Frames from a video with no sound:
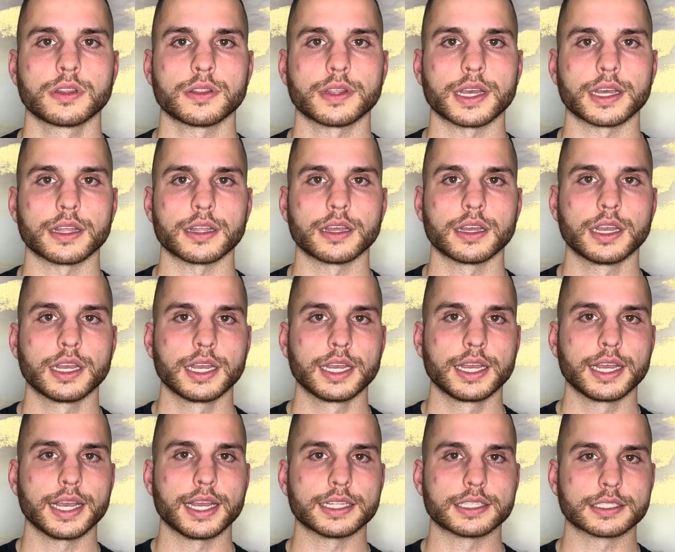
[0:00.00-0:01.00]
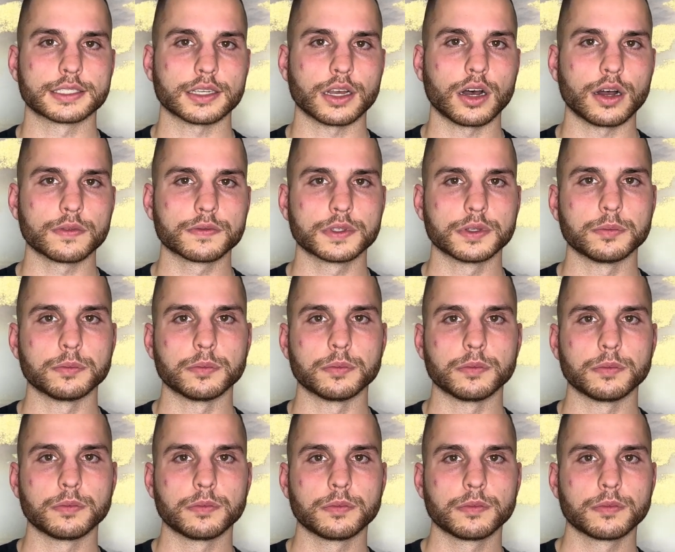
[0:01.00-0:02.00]
that it's often
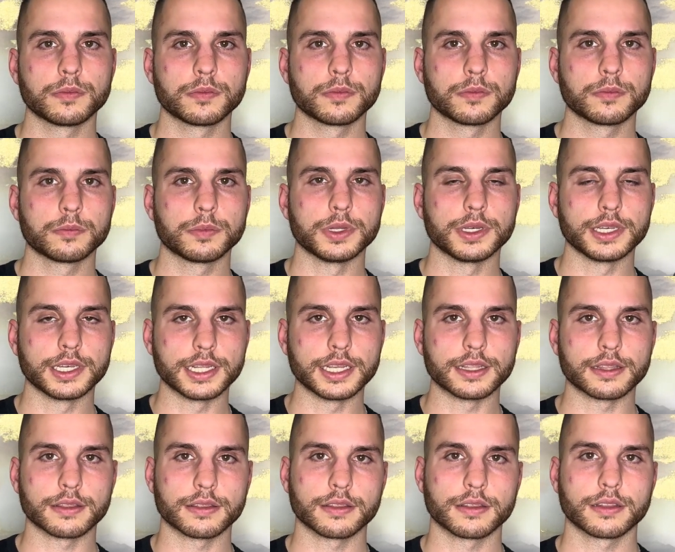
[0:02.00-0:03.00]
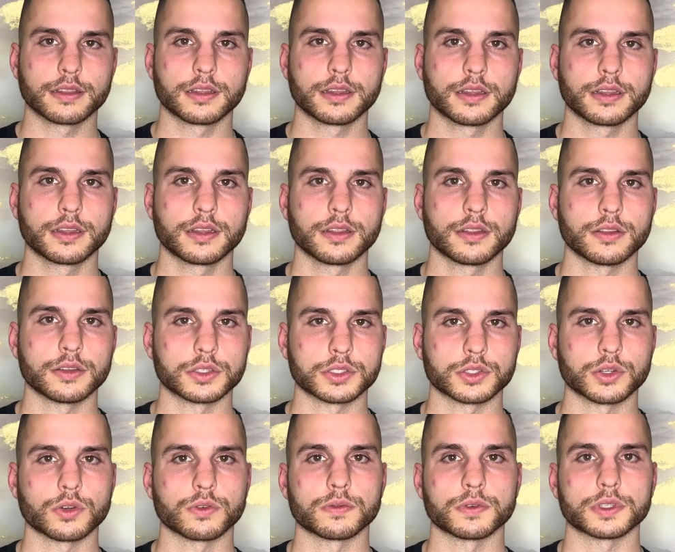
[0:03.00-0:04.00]
beneath the
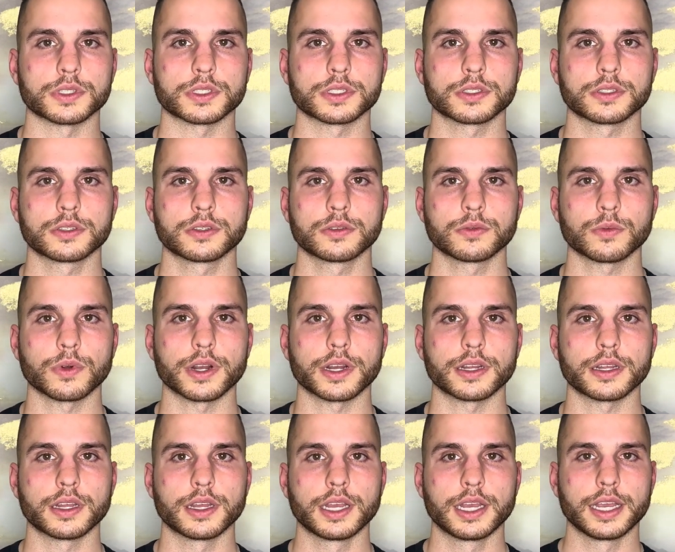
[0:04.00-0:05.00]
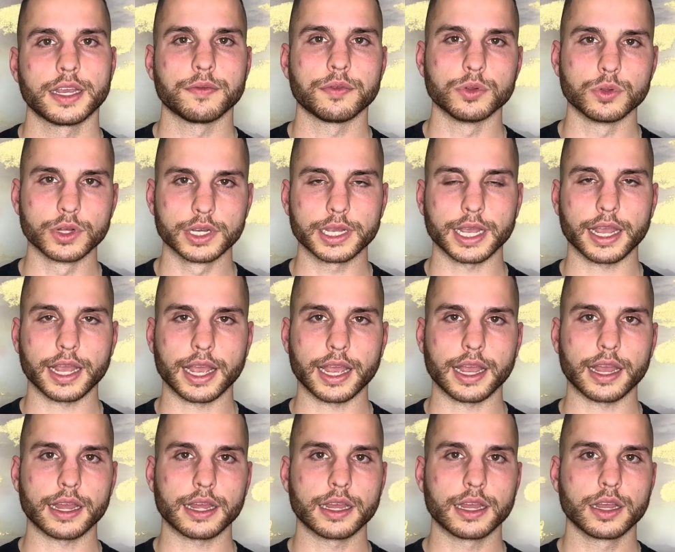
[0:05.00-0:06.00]
surface, right? If you look
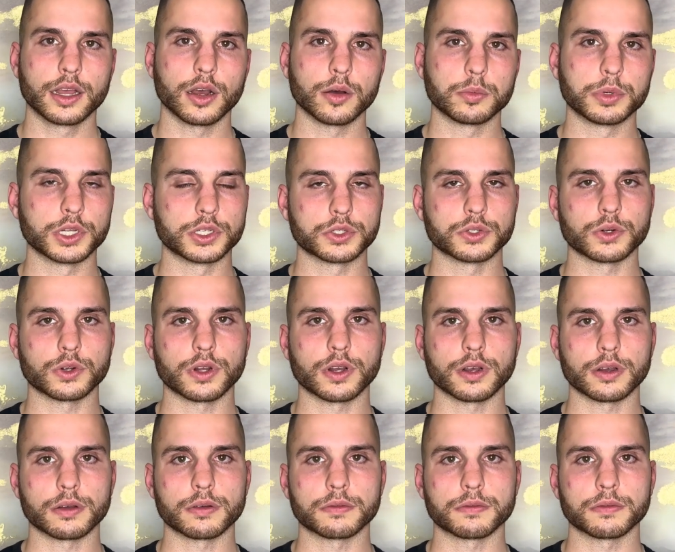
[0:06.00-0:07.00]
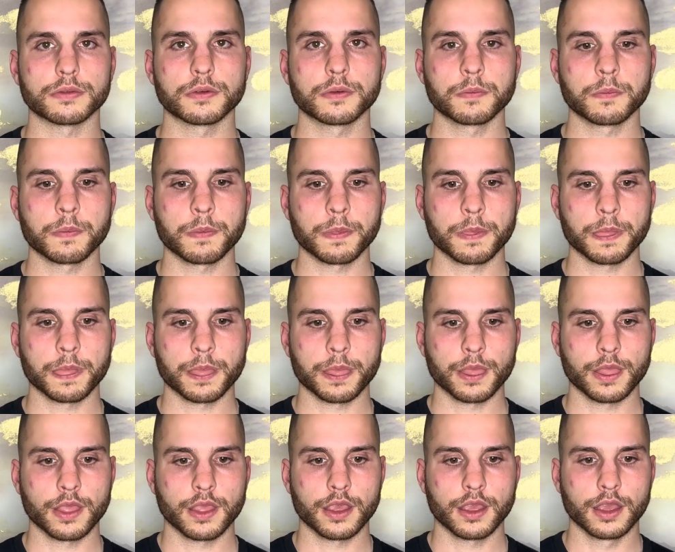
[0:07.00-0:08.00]
at a picture of
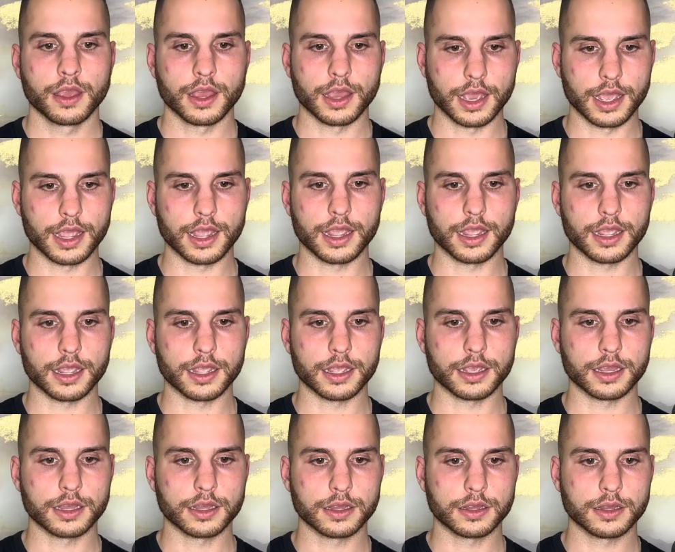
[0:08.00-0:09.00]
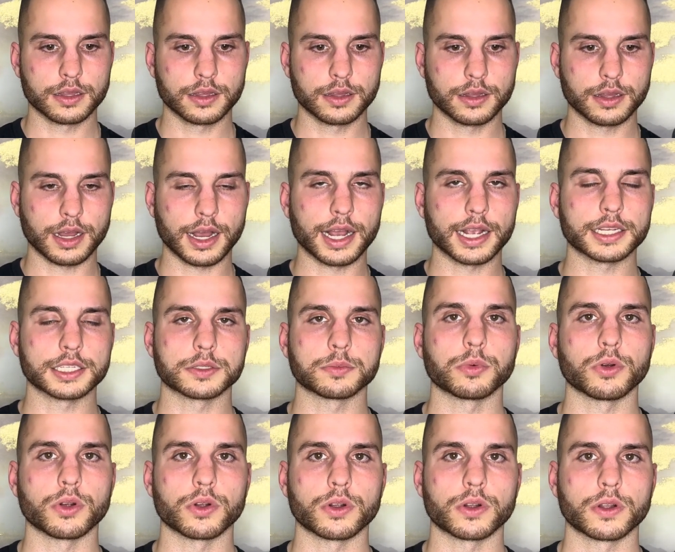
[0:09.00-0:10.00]
a
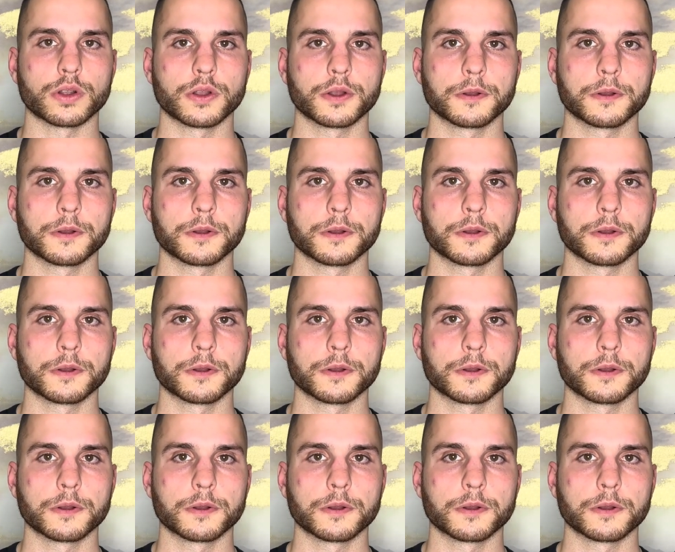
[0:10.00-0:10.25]
iceberg,